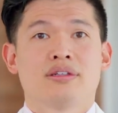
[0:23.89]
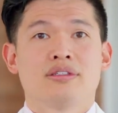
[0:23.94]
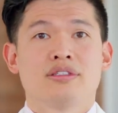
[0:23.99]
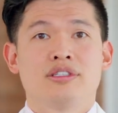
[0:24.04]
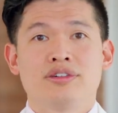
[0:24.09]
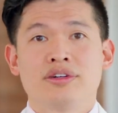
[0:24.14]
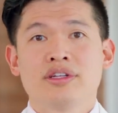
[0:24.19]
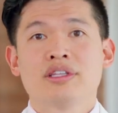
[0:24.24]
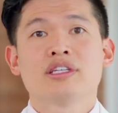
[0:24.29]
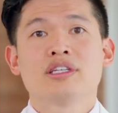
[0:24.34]

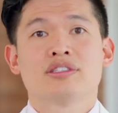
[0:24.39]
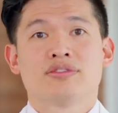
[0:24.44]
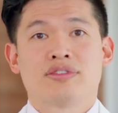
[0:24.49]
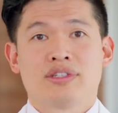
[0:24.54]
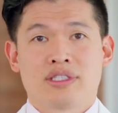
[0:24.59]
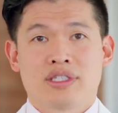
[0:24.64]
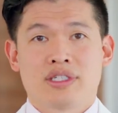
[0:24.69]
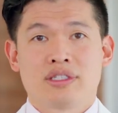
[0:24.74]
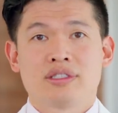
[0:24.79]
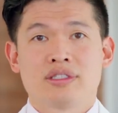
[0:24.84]
During these
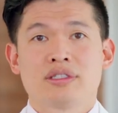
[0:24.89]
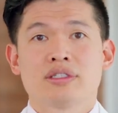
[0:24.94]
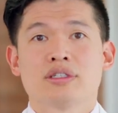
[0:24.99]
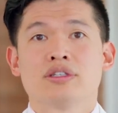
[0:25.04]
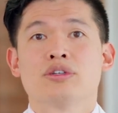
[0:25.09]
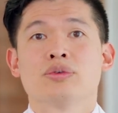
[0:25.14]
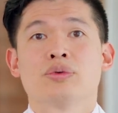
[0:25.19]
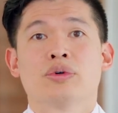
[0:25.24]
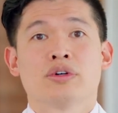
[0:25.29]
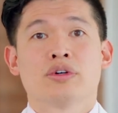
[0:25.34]
visits,
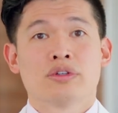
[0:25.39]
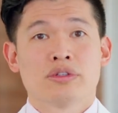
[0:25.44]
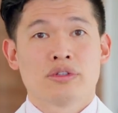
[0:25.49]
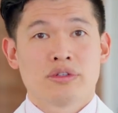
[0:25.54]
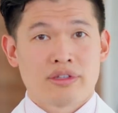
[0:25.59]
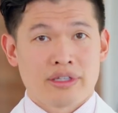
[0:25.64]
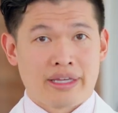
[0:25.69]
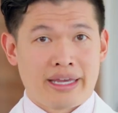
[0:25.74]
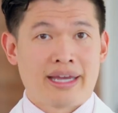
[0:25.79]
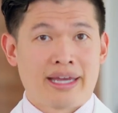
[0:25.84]
you will
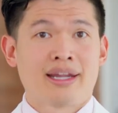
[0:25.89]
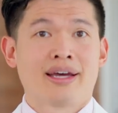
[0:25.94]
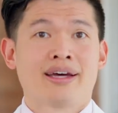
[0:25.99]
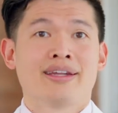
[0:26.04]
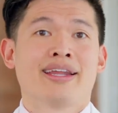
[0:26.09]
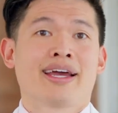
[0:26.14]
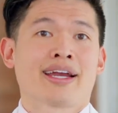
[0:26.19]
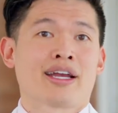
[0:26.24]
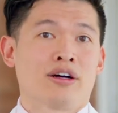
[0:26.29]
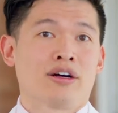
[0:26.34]
get a
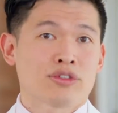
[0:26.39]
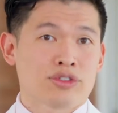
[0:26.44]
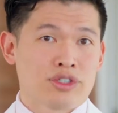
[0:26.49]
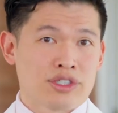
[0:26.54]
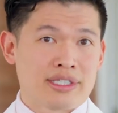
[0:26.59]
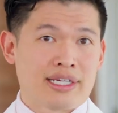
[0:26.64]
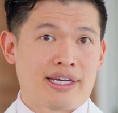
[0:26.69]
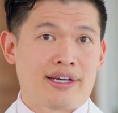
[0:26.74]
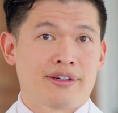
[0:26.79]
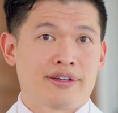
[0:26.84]
neck
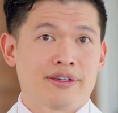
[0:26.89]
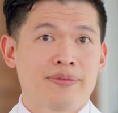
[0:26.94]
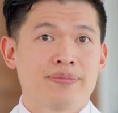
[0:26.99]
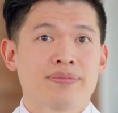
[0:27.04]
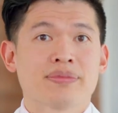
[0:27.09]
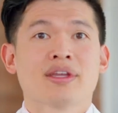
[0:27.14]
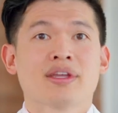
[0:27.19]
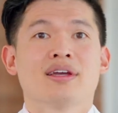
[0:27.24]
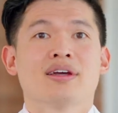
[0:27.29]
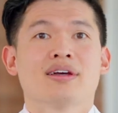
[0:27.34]
ultrasound.
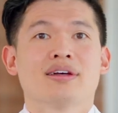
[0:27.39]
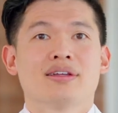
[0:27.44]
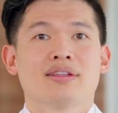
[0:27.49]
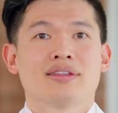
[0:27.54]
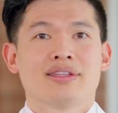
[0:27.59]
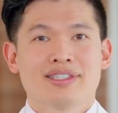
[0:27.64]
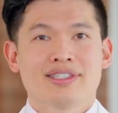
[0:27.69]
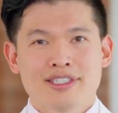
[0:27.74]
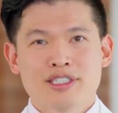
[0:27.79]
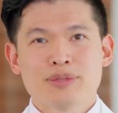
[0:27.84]

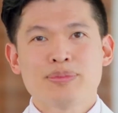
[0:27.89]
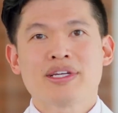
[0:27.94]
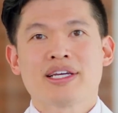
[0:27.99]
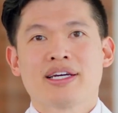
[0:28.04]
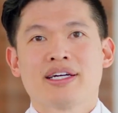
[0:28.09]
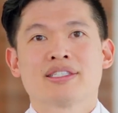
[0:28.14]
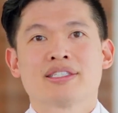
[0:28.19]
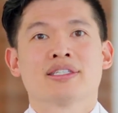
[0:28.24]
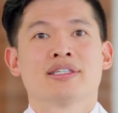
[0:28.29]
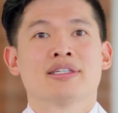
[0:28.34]
This is
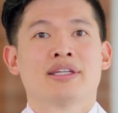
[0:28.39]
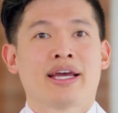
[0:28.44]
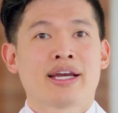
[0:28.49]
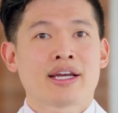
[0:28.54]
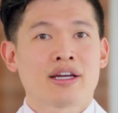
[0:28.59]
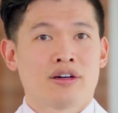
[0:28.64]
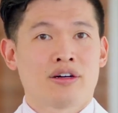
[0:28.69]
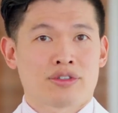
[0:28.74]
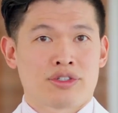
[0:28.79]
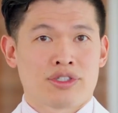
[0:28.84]
because a neck
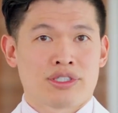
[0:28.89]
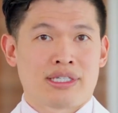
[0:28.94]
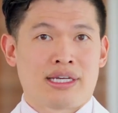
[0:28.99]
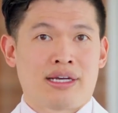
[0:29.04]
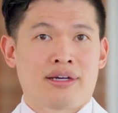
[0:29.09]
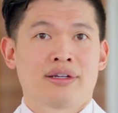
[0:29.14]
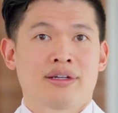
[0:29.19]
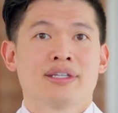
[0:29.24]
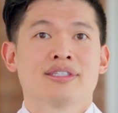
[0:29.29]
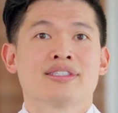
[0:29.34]

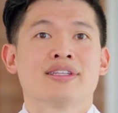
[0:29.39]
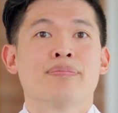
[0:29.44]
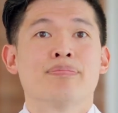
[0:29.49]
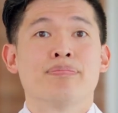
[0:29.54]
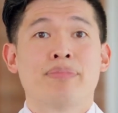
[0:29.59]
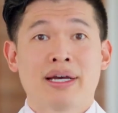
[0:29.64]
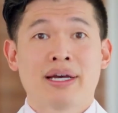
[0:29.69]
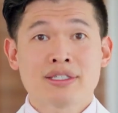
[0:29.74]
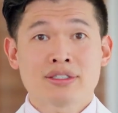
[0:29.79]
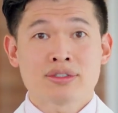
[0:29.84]
ultrasound is the
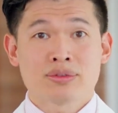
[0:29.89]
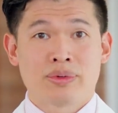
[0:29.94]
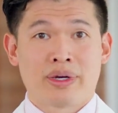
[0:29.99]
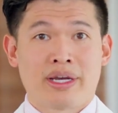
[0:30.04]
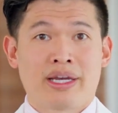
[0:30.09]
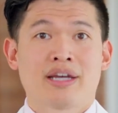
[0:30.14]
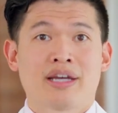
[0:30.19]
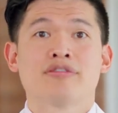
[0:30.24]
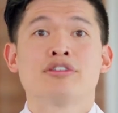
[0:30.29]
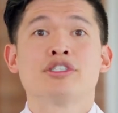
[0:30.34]
best
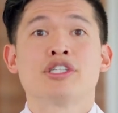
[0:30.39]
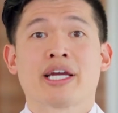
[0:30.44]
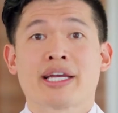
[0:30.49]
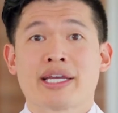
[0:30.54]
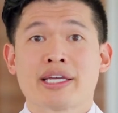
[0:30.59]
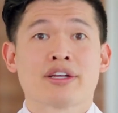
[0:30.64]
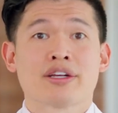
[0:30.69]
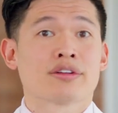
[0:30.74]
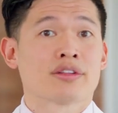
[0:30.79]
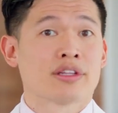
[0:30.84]
way of
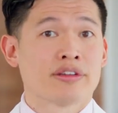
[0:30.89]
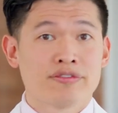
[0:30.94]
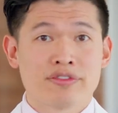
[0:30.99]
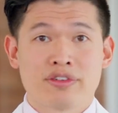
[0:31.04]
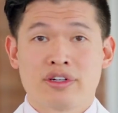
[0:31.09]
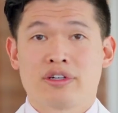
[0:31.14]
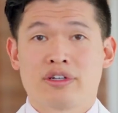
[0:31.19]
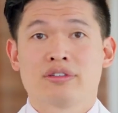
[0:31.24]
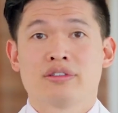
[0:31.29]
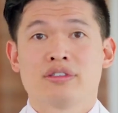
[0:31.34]
checking your lymph
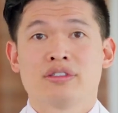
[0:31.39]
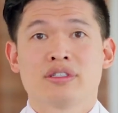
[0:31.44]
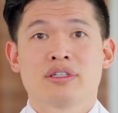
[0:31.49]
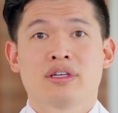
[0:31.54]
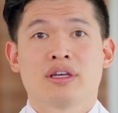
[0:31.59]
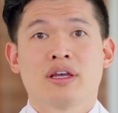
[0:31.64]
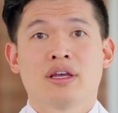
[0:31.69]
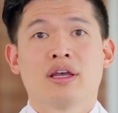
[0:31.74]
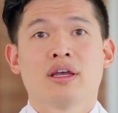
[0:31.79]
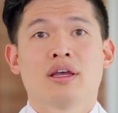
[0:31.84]
nodes.
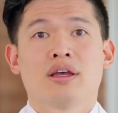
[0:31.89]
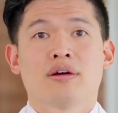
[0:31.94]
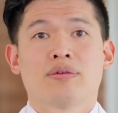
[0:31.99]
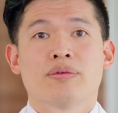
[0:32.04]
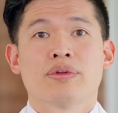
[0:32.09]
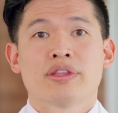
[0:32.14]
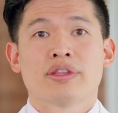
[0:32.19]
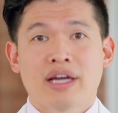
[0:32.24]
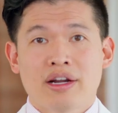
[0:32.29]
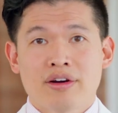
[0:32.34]

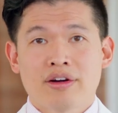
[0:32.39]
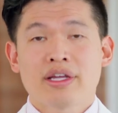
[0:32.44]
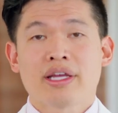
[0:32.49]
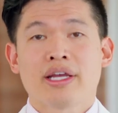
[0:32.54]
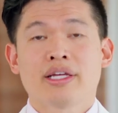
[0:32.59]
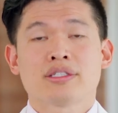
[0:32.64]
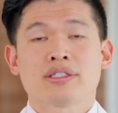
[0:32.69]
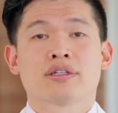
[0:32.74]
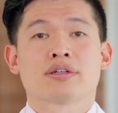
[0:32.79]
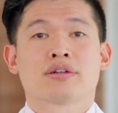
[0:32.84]
When thyroid
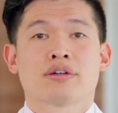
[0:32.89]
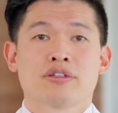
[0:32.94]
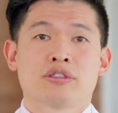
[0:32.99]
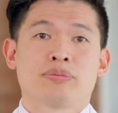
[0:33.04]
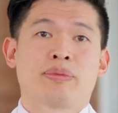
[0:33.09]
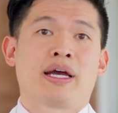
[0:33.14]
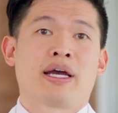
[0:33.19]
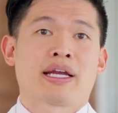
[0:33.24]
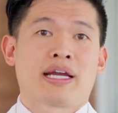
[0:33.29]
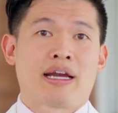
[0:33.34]
cancer grows
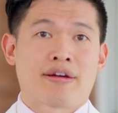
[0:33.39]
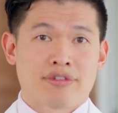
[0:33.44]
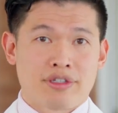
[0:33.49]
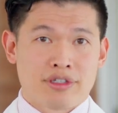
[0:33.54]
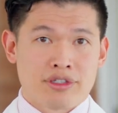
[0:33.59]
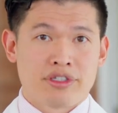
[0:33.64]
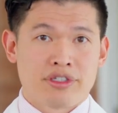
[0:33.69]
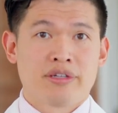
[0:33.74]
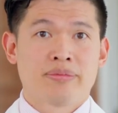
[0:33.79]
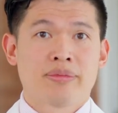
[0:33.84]
back after
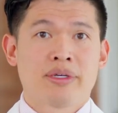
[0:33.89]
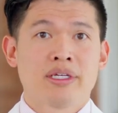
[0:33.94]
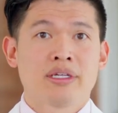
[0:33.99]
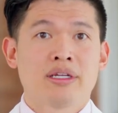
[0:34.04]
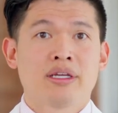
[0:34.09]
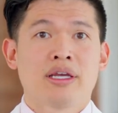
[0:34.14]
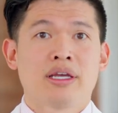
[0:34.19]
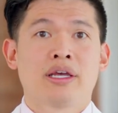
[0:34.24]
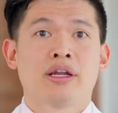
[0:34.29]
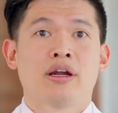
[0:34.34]
treatment,
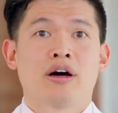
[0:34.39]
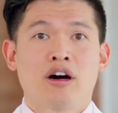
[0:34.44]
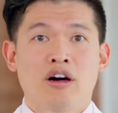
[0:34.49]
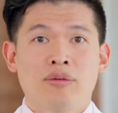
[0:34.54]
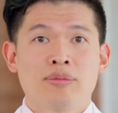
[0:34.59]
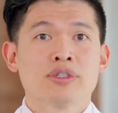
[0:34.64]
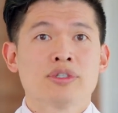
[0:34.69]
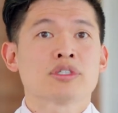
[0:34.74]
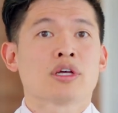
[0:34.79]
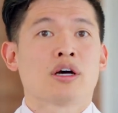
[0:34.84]
it
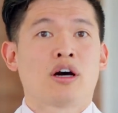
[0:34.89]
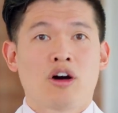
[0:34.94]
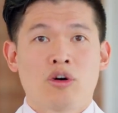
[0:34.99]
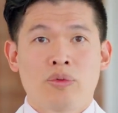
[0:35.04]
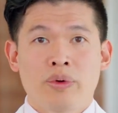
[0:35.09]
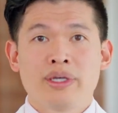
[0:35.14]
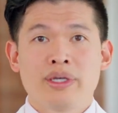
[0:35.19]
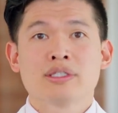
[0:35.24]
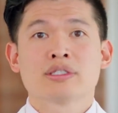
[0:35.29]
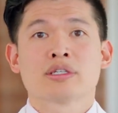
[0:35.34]
almost
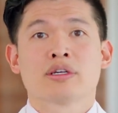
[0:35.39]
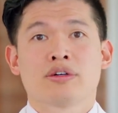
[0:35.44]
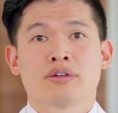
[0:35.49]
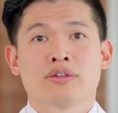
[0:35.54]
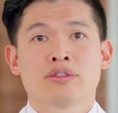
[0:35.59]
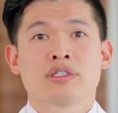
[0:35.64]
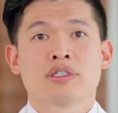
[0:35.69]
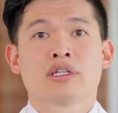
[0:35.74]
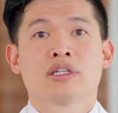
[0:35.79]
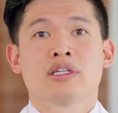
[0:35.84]
always
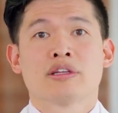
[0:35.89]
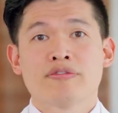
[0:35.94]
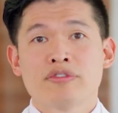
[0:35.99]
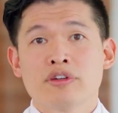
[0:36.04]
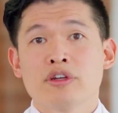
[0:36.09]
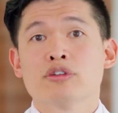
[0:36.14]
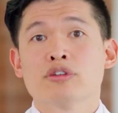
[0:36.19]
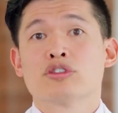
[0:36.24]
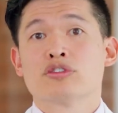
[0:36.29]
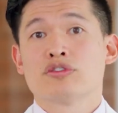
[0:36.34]
goes to lymph
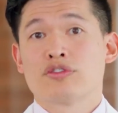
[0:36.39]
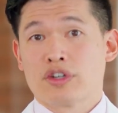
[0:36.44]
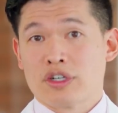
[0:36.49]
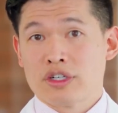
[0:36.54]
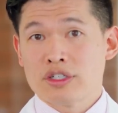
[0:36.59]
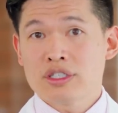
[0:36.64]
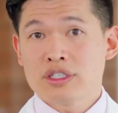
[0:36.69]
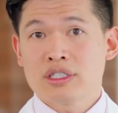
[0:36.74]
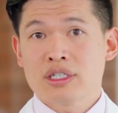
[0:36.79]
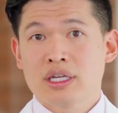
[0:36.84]
nodes
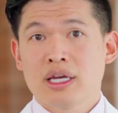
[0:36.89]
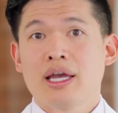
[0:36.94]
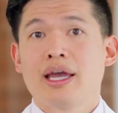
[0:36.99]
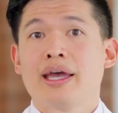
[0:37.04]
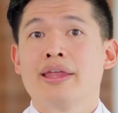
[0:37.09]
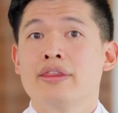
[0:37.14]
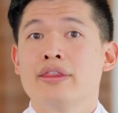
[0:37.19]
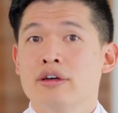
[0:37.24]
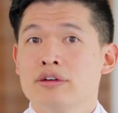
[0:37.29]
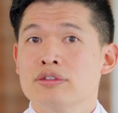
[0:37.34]
first,
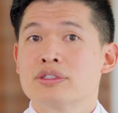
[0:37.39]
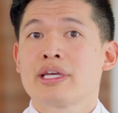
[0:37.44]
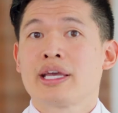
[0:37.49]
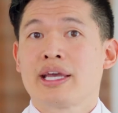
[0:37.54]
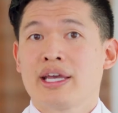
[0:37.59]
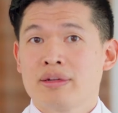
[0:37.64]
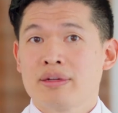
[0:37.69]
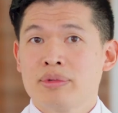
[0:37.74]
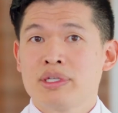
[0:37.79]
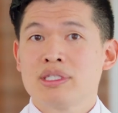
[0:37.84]
and those
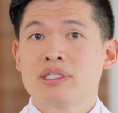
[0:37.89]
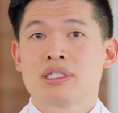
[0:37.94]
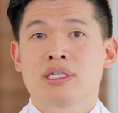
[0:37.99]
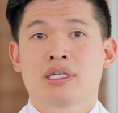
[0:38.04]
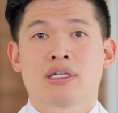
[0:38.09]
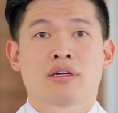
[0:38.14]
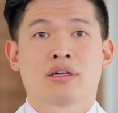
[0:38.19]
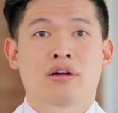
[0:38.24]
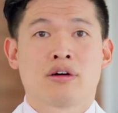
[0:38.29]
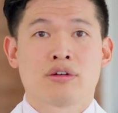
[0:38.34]
can be
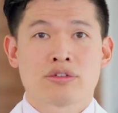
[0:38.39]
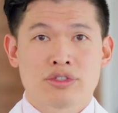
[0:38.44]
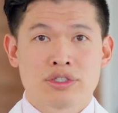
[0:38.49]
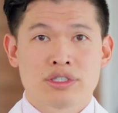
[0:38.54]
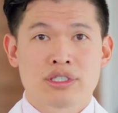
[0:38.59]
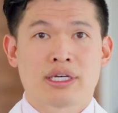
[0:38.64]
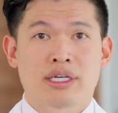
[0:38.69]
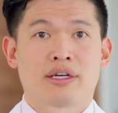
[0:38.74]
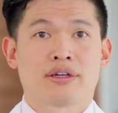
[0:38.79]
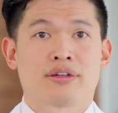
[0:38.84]
seen on
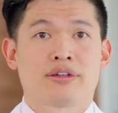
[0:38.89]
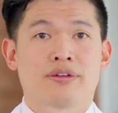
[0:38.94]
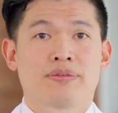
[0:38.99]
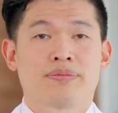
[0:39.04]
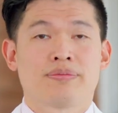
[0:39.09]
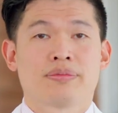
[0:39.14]
ultrasound.